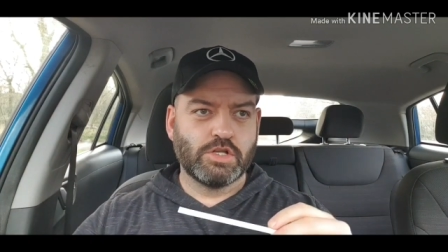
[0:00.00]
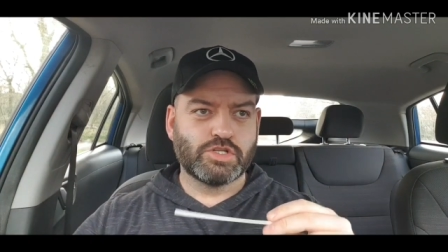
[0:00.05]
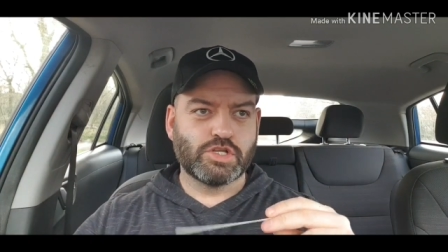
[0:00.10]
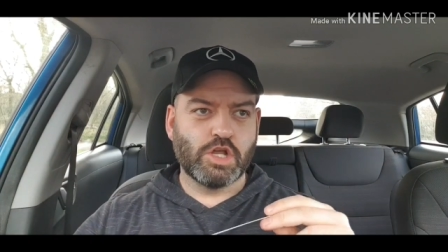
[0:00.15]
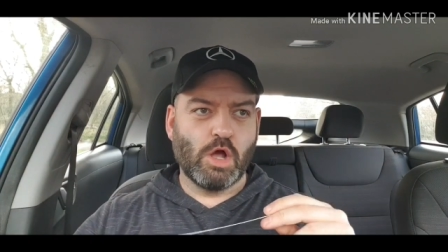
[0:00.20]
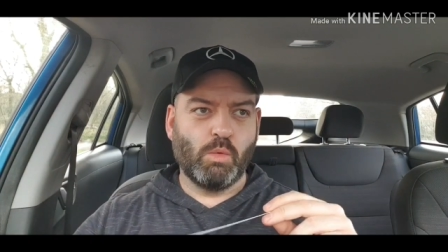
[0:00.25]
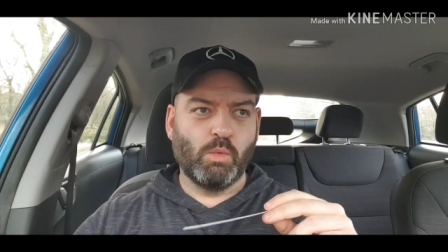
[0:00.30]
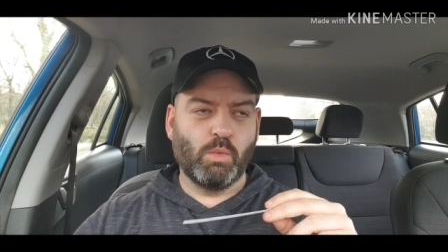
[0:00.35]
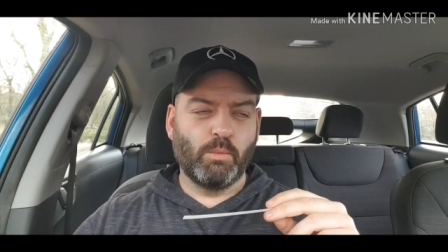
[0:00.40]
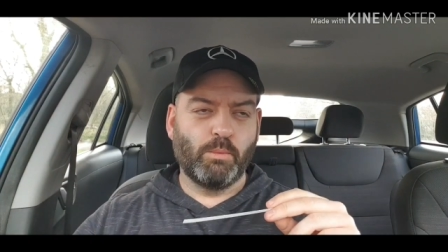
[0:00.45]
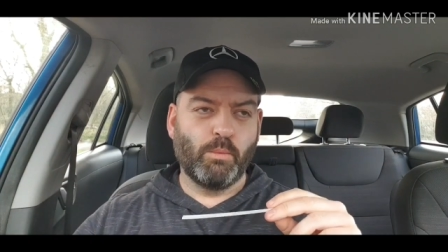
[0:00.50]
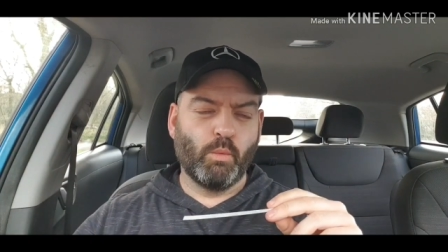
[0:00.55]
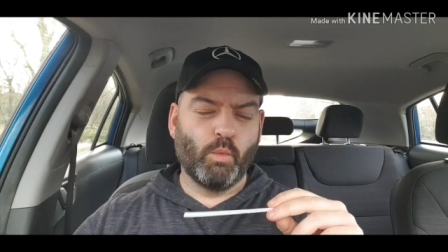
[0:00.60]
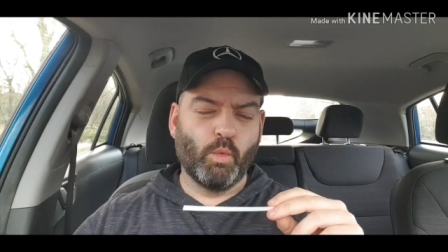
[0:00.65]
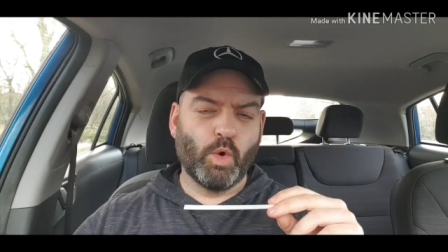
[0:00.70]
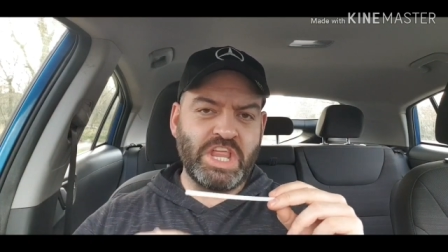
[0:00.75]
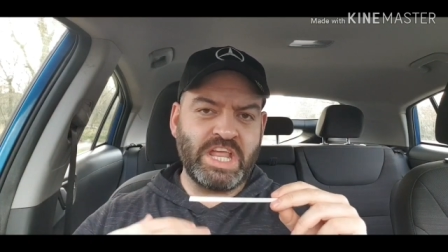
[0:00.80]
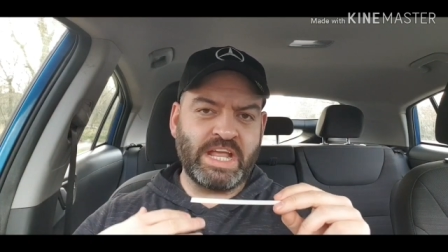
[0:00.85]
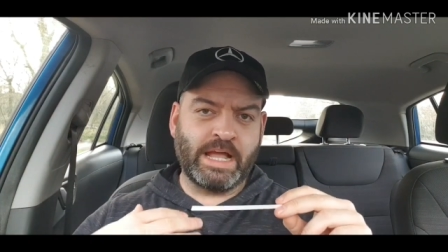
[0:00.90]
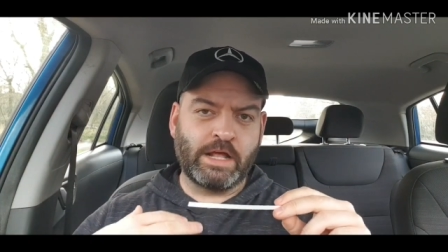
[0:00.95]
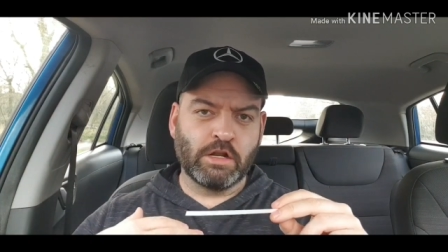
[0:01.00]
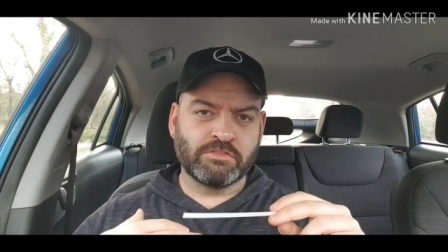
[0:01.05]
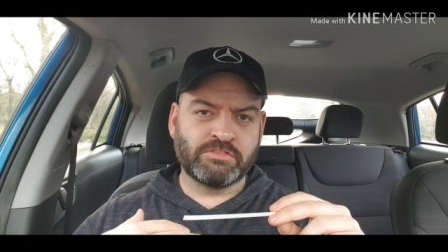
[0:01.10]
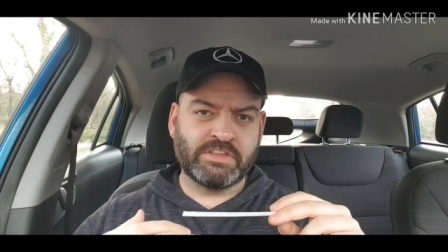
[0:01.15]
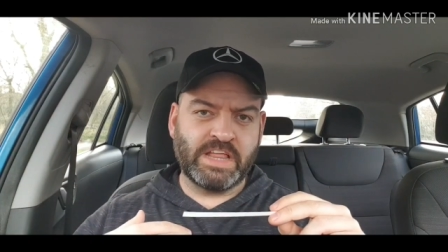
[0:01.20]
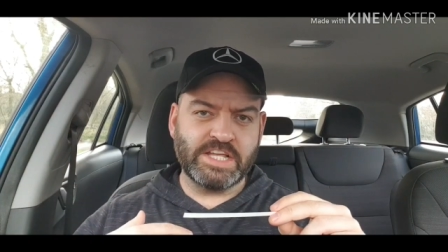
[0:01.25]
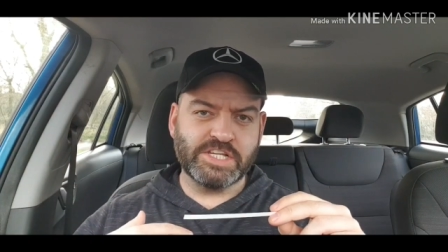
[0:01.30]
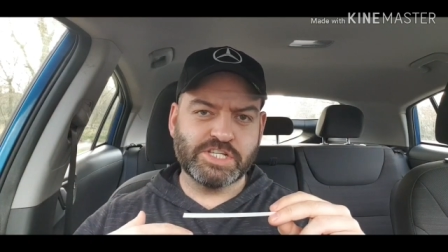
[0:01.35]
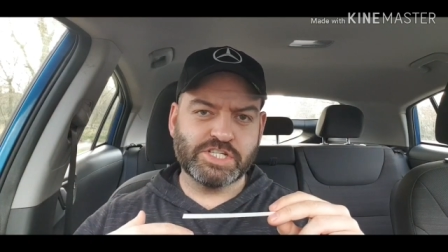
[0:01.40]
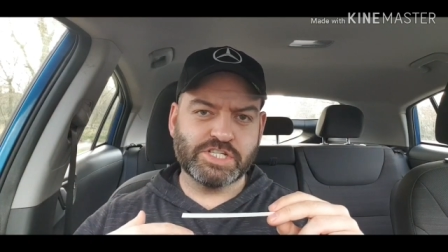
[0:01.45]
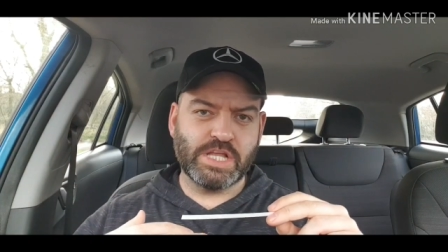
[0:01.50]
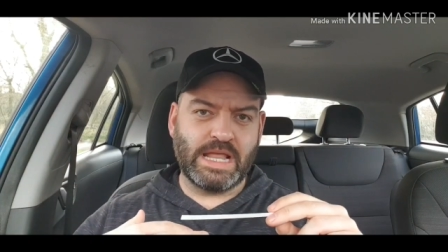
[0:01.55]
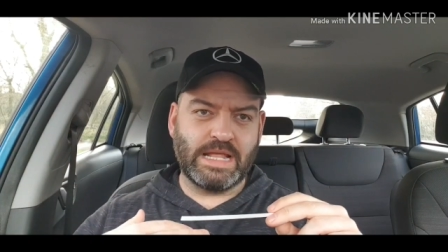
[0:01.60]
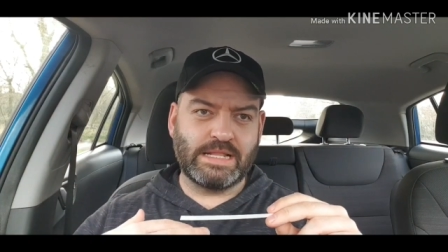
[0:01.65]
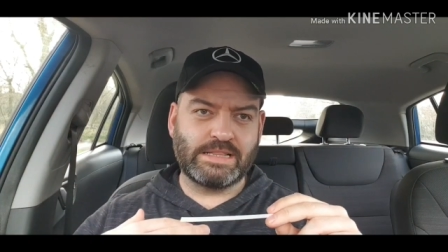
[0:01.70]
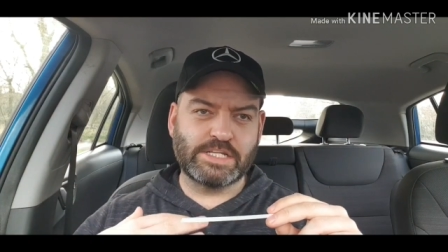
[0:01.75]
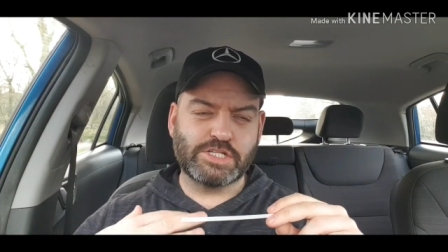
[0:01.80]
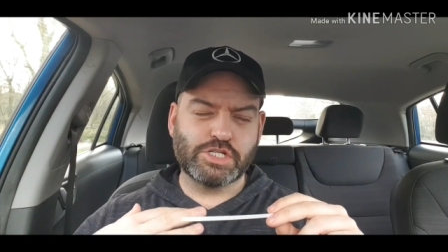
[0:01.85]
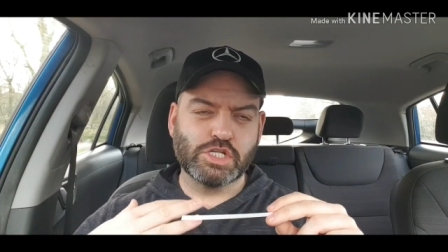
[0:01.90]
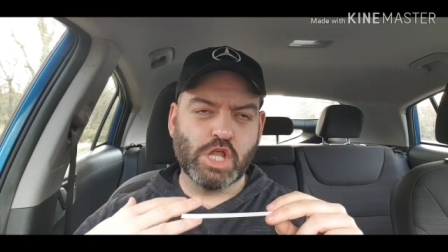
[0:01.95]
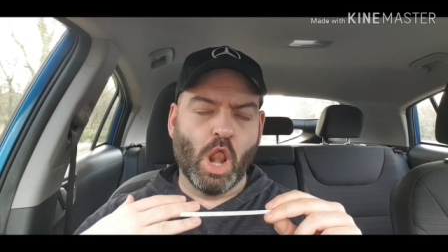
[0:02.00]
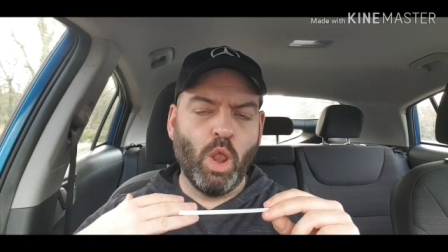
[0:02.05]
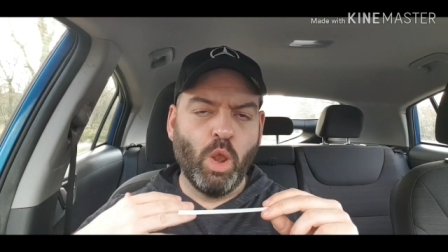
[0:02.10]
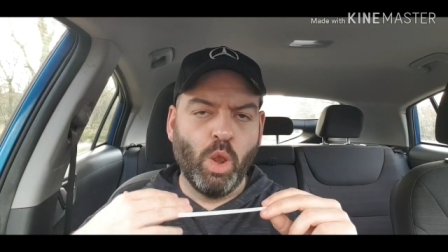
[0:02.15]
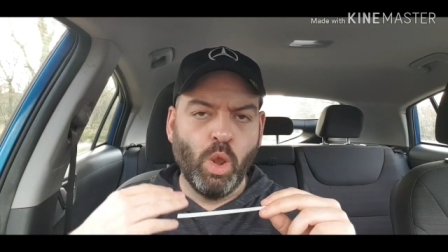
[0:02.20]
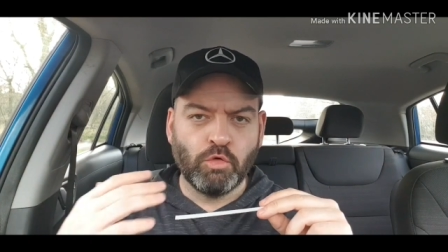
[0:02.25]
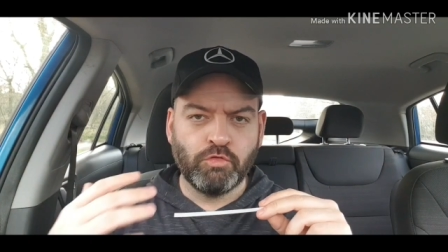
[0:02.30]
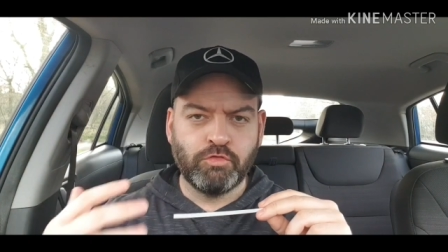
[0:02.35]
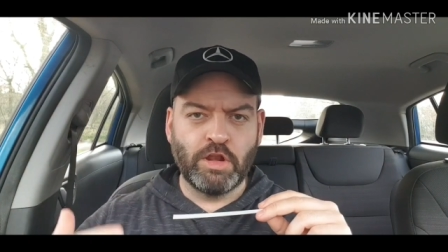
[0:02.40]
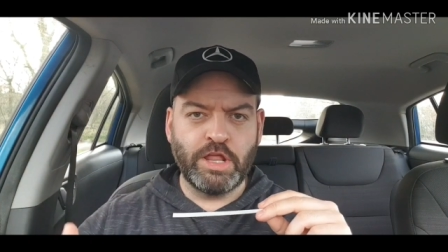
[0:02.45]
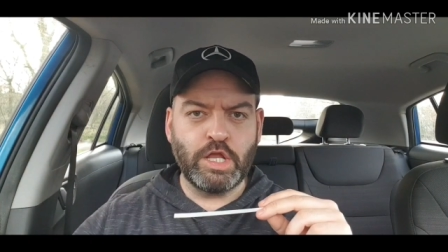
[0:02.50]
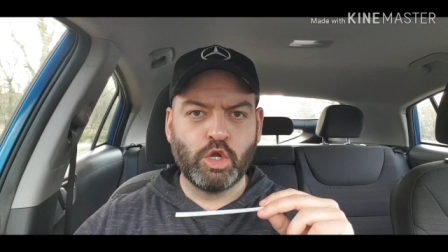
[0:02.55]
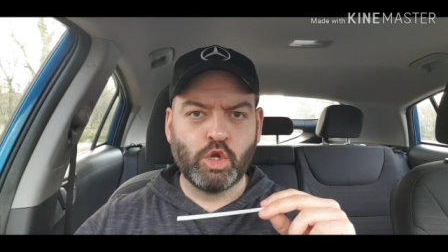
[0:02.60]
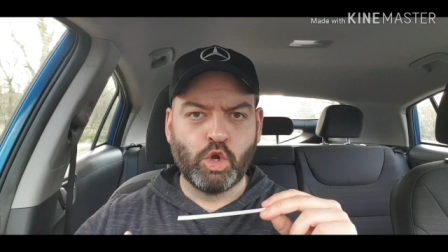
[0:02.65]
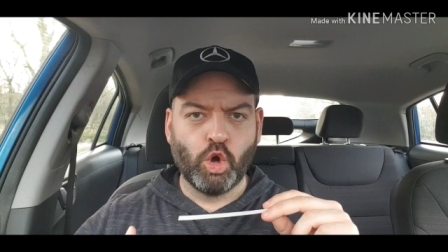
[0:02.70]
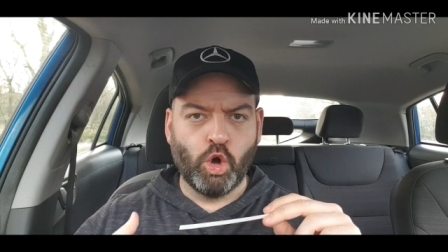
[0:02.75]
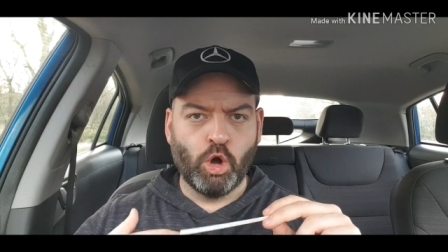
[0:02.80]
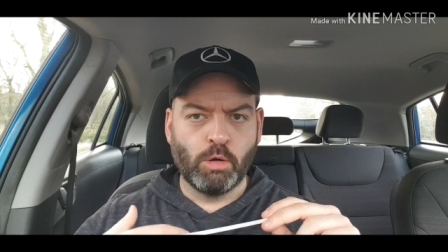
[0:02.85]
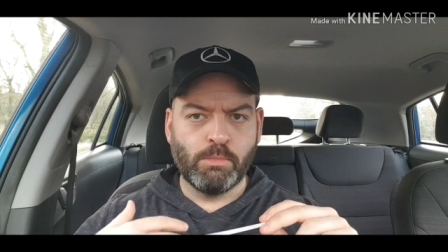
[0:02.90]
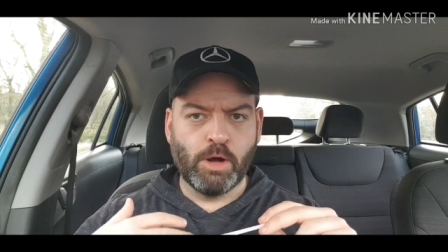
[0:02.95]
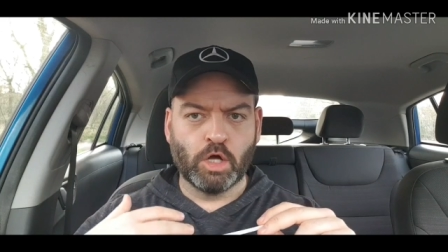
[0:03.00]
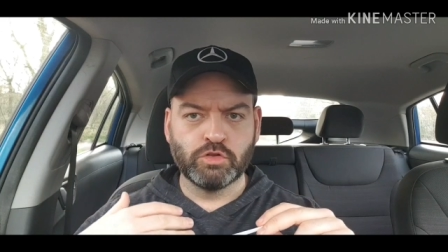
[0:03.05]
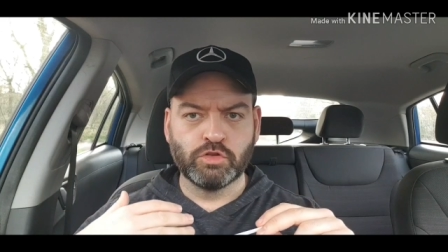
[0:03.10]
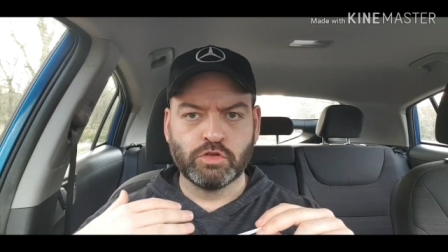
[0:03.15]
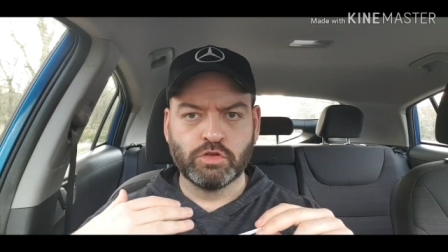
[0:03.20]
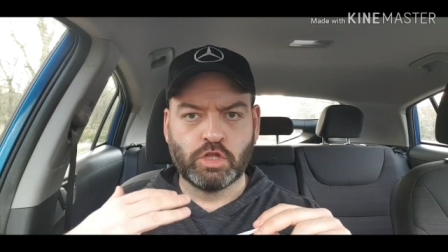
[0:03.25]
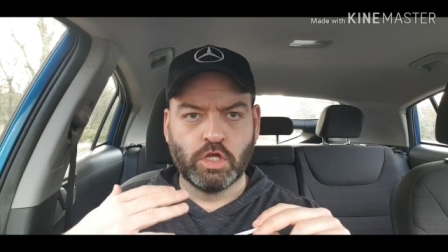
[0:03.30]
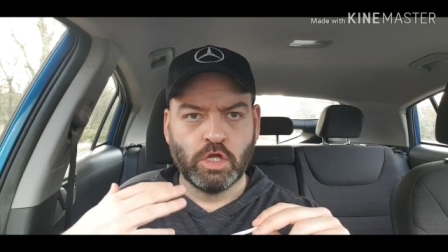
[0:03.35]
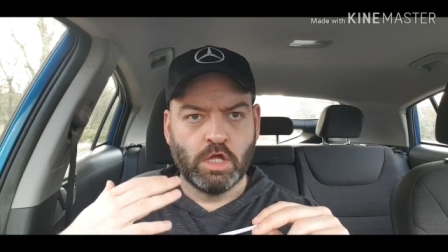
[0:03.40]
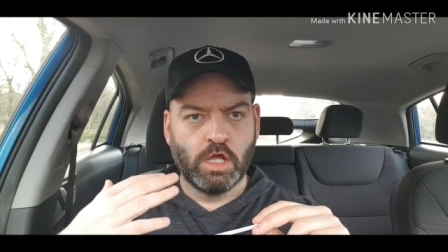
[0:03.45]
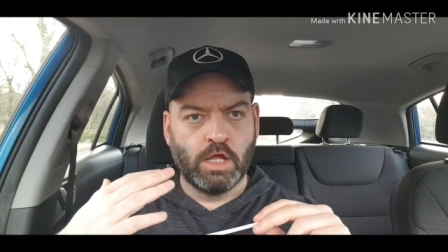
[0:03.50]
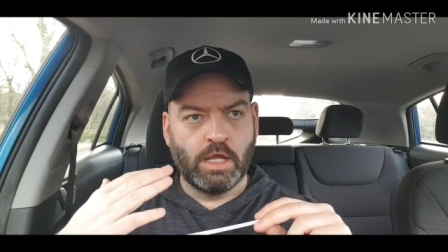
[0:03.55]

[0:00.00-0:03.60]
So what you're getting off this, this is a lovely gourmand